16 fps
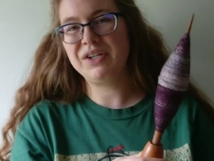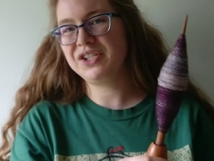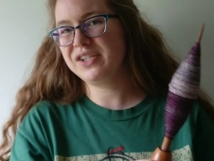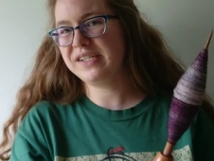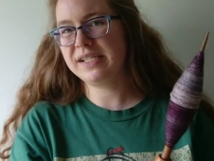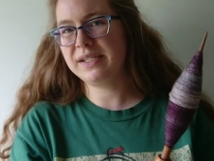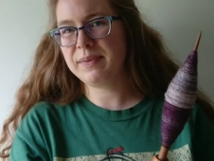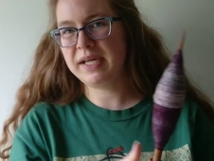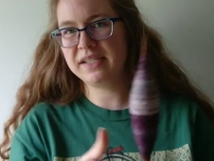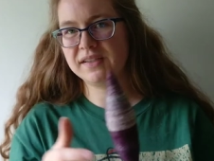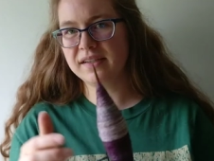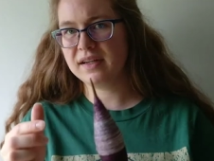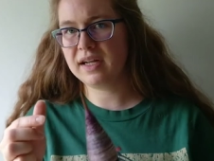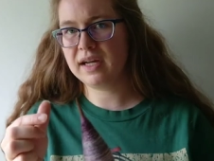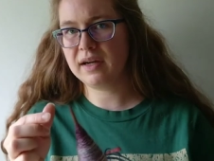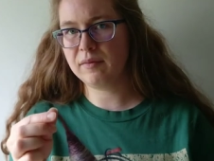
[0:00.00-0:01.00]
It just depends
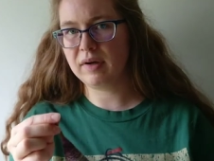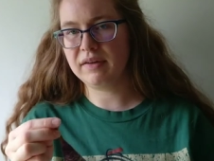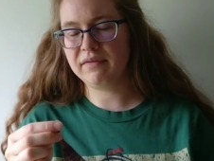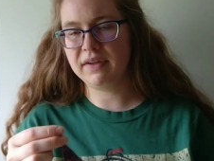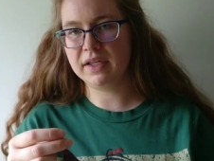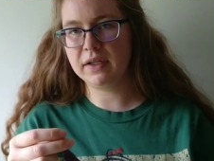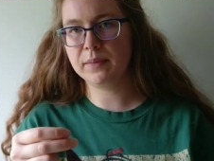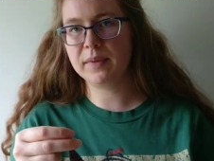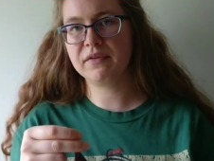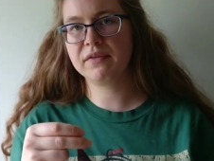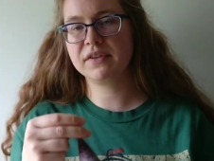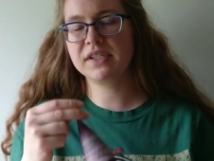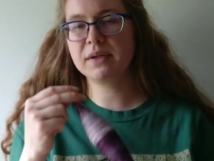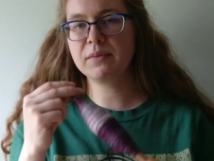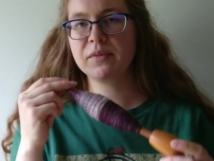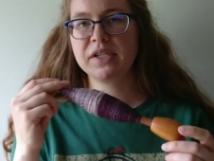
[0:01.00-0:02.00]
on how I feel, but for
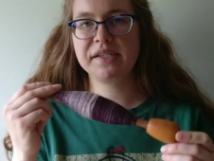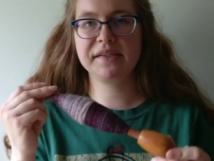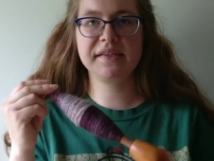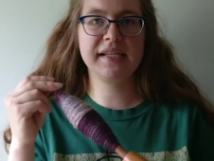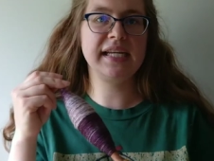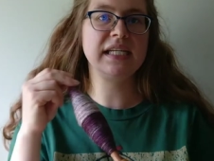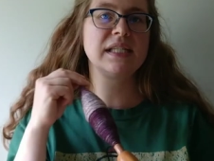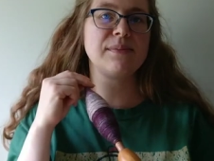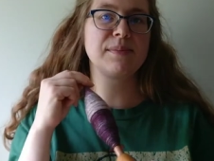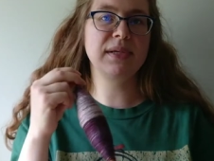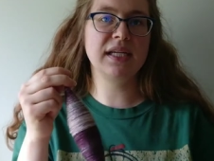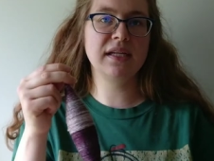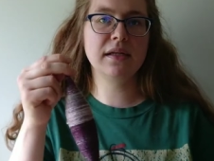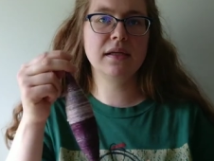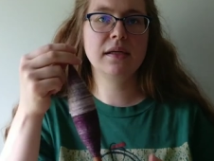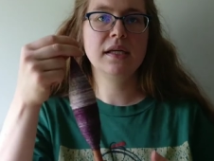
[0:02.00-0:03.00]
some reason they
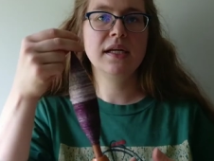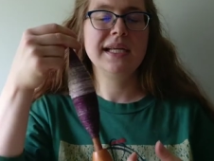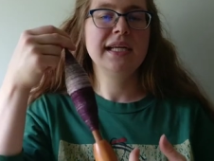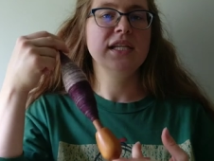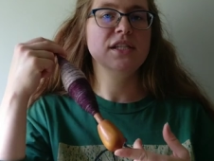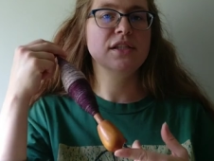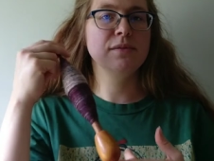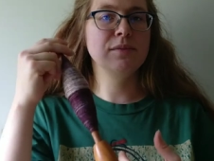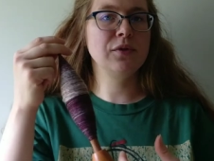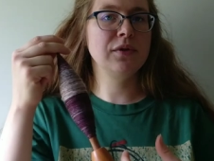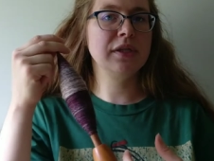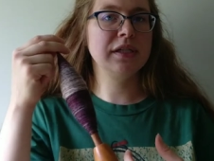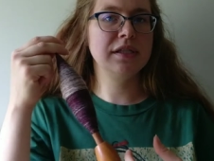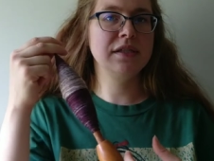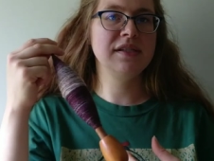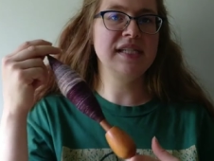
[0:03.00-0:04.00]
spin
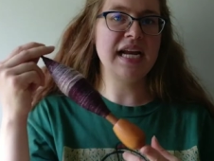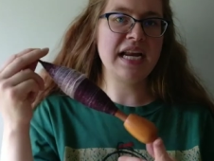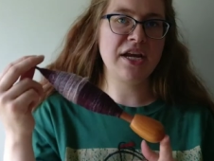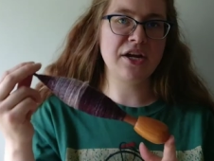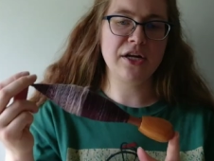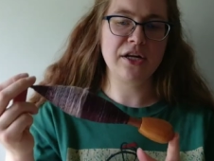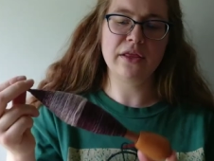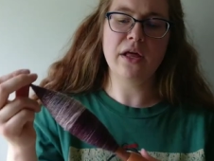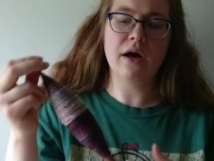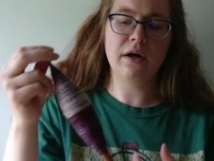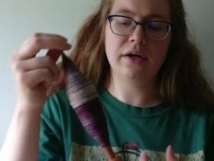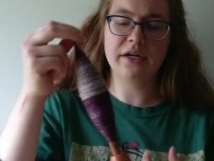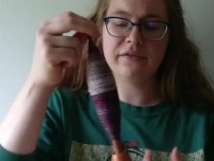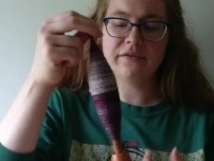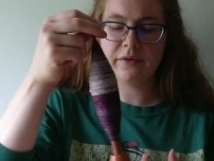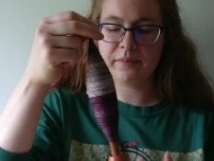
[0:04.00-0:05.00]
smoother, steadier, and
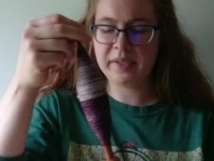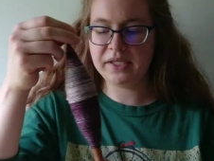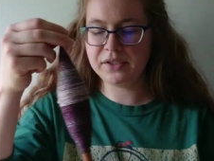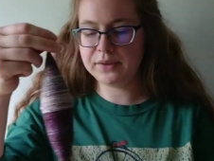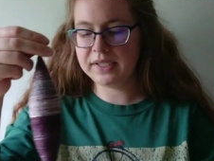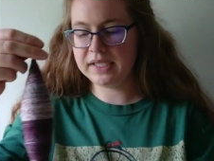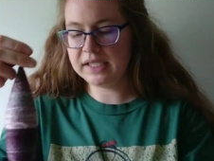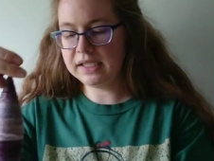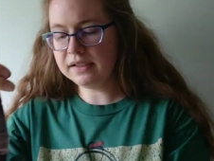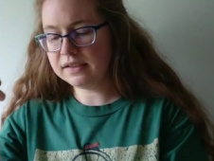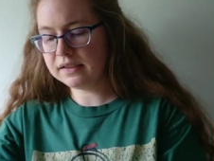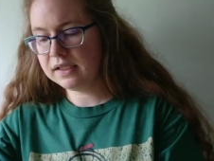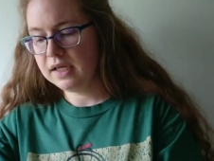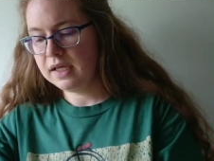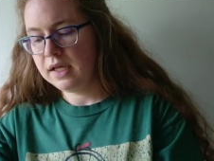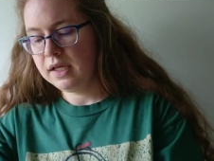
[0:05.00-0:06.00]
longer for me doing
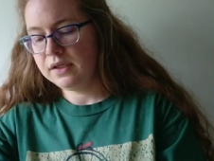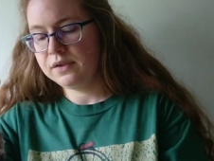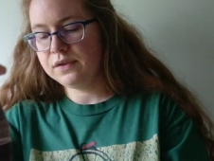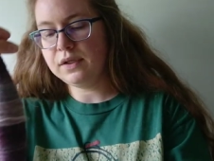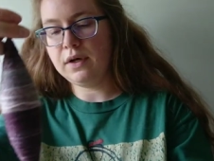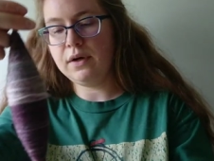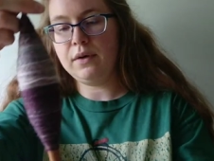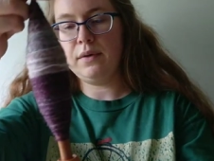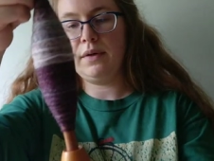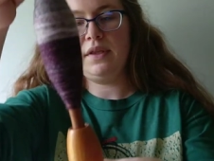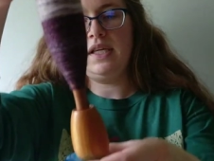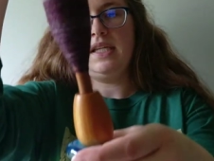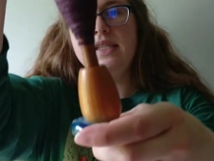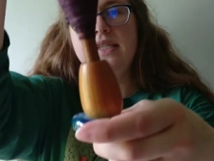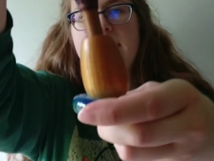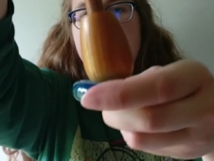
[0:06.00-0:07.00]
this. So this